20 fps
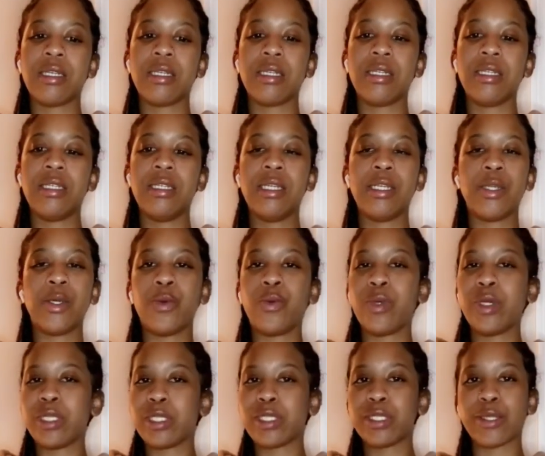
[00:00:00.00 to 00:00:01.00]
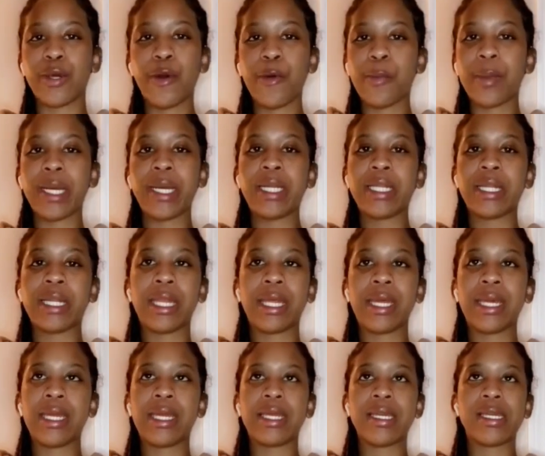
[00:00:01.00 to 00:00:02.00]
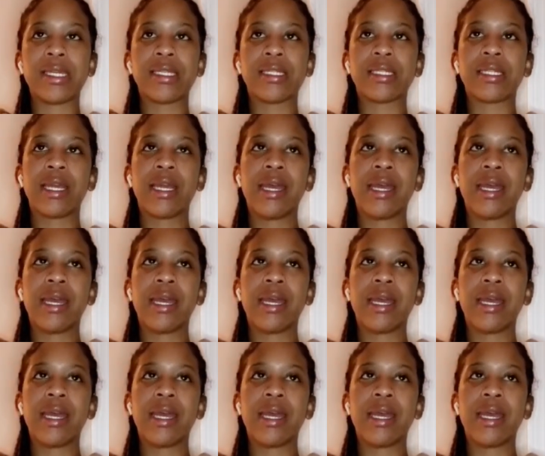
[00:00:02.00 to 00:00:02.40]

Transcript: dealing with so many things